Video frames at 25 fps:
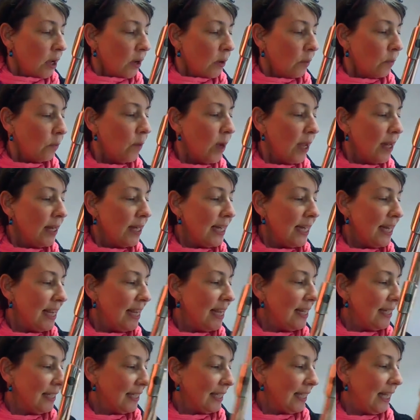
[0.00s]
One
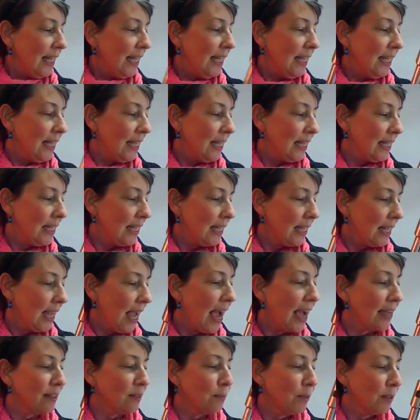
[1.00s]
neat
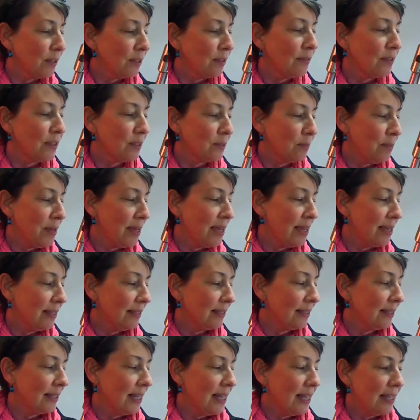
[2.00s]
aspect of this
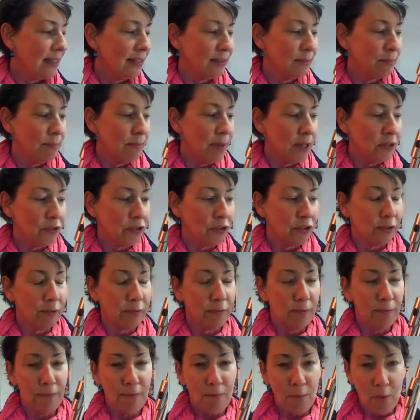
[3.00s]
piece is measure
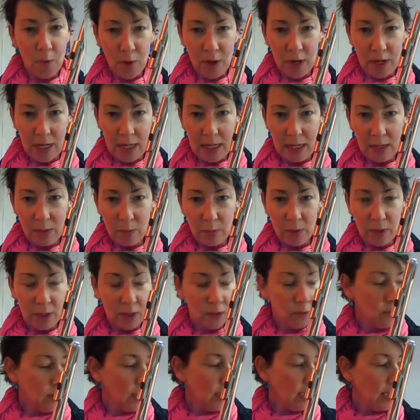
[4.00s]
40, where
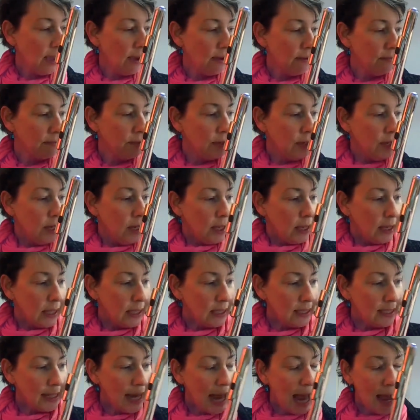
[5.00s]
you have the
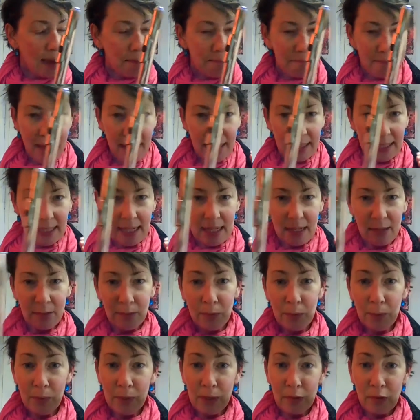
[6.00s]
top melody. If
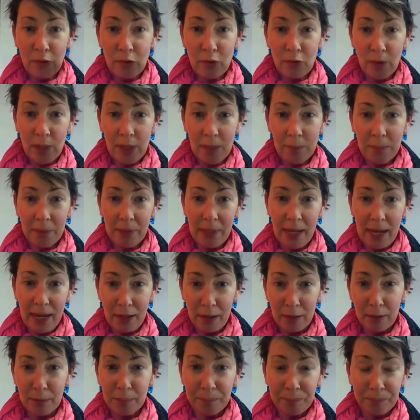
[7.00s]
you were a string
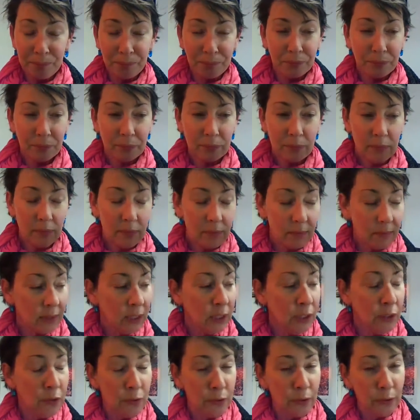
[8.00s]
player,
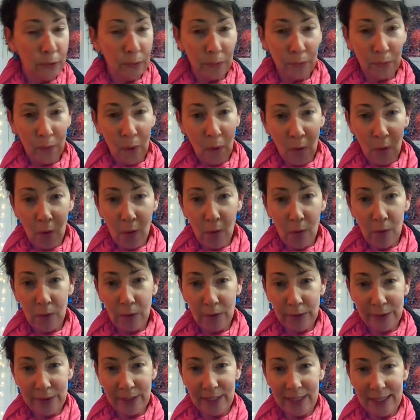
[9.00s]
you could hold
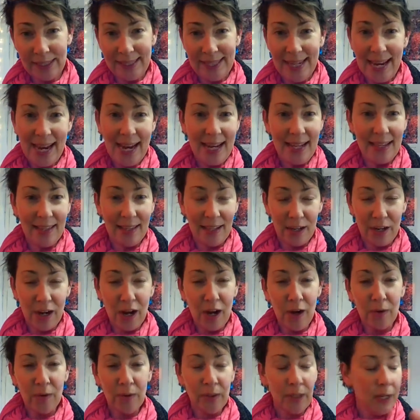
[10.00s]
or sustain the
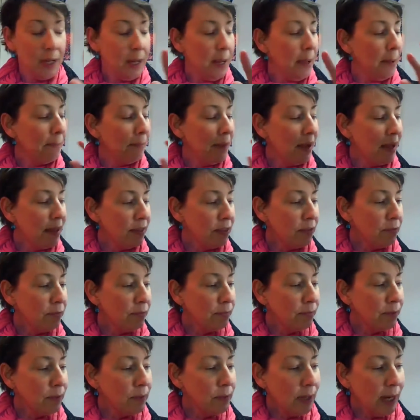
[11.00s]
note, but the
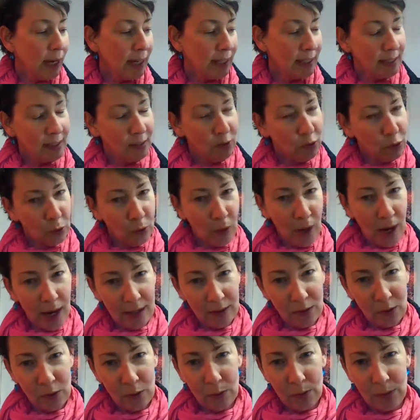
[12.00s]
flute has to try
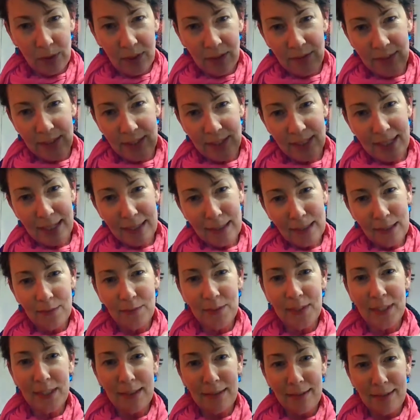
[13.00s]
to give the sense of
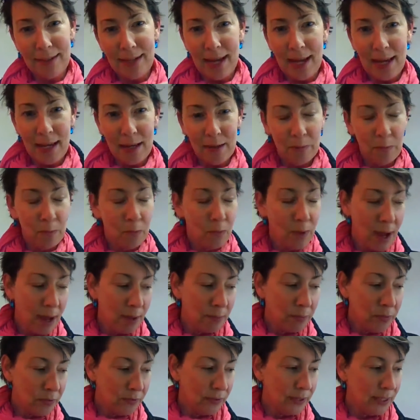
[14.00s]
sustain while
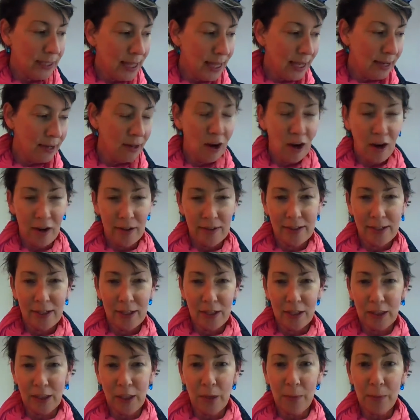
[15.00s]
moving then on to
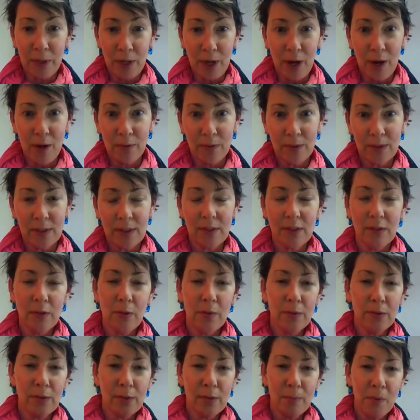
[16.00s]
the lower notes. So
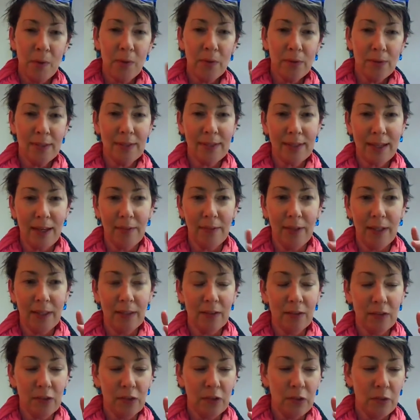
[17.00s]
it's supposed to sound like
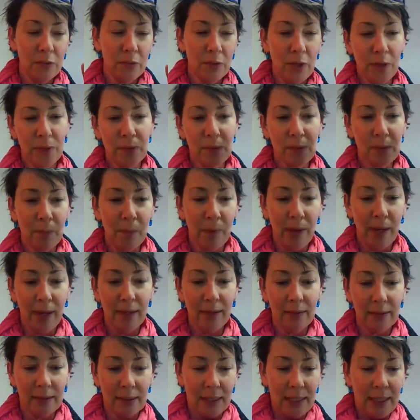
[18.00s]
there's two notes,
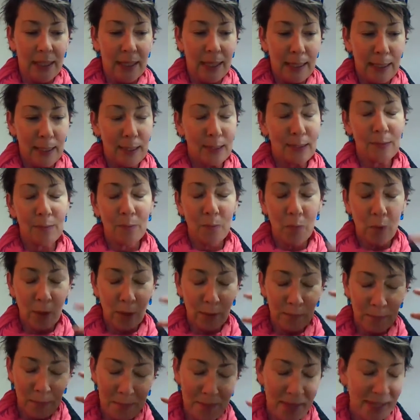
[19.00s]
but it's more
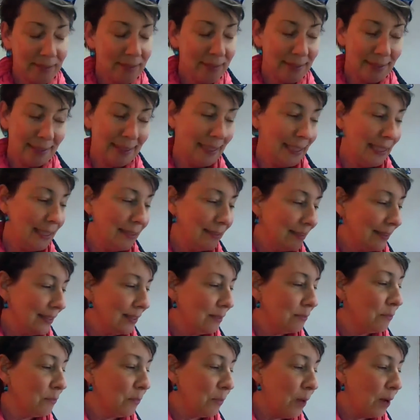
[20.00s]
of a mental thing than
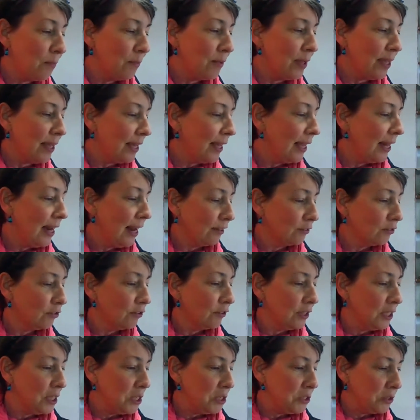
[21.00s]
what we can
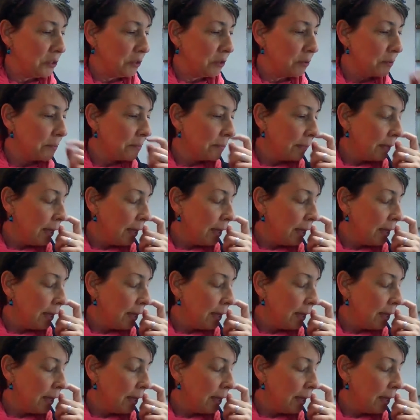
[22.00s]
actually do.